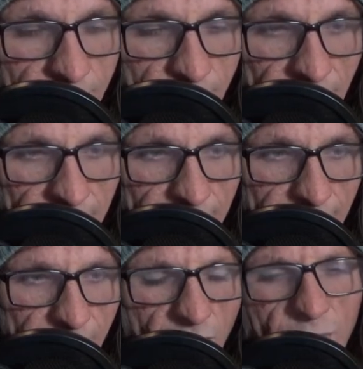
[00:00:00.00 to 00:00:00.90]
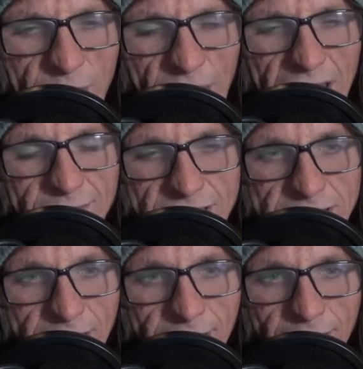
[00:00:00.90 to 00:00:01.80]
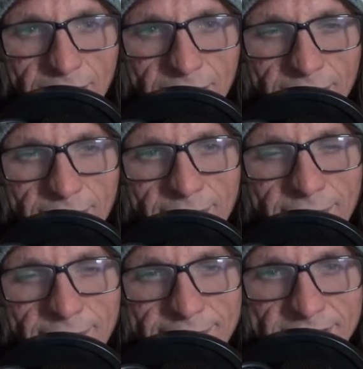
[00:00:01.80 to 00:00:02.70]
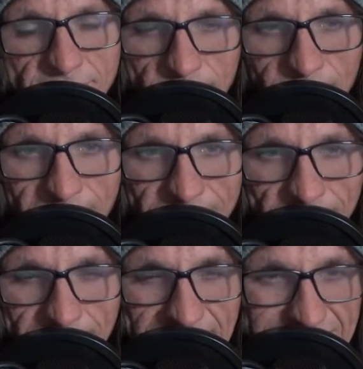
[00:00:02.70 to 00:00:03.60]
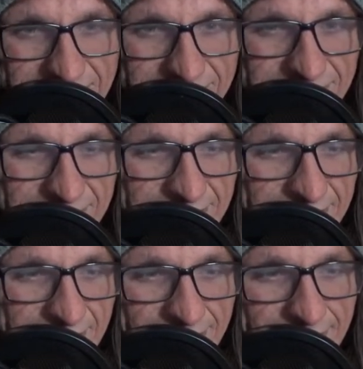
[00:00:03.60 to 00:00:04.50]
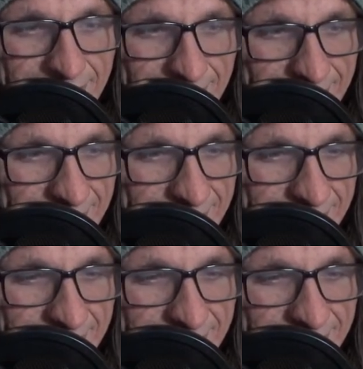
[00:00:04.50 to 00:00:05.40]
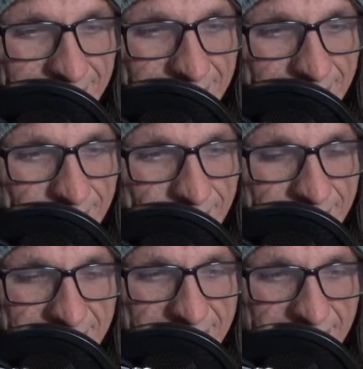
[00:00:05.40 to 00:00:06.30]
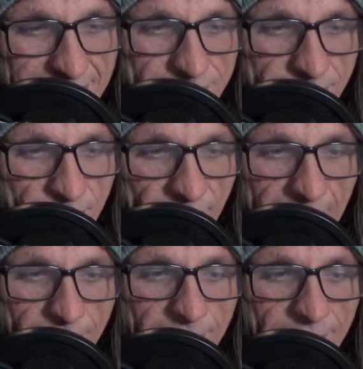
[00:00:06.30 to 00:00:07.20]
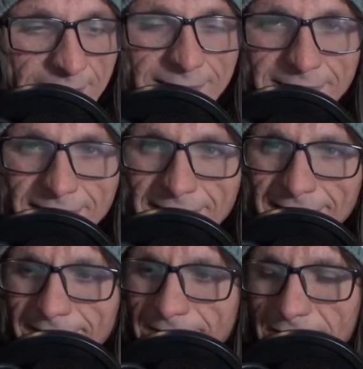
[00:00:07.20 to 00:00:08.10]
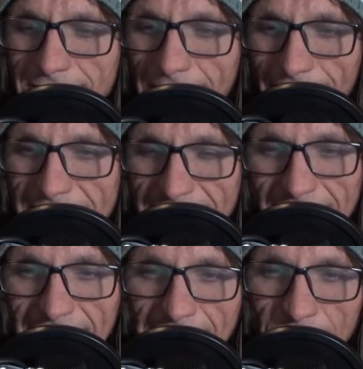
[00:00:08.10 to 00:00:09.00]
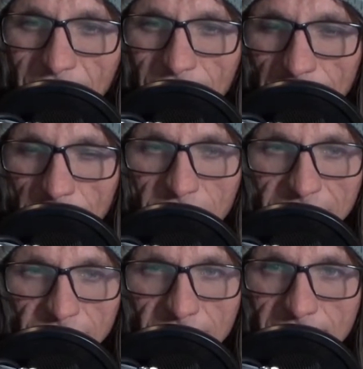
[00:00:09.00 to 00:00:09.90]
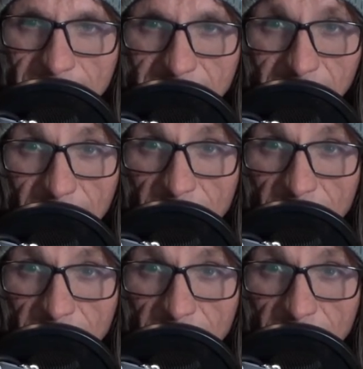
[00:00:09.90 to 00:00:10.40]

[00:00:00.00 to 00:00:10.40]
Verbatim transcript: But no, maybe I was uh, sober for this. Uh, discussion, but I remember her talking about UFOs and like